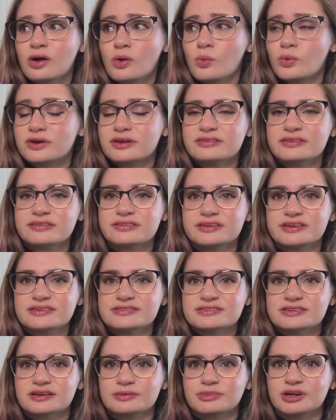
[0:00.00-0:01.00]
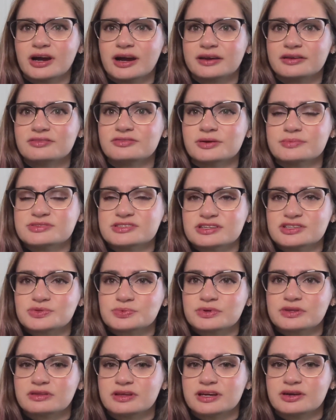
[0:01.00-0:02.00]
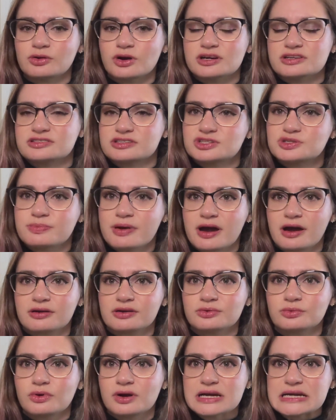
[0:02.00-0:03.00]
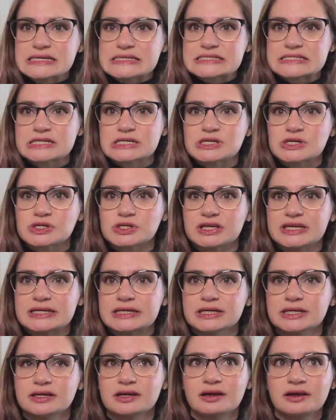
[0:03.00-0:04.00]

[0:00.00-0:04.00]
One of the things that I'm kind of obsessed with, like, cross-stitch pattern-wise are, like,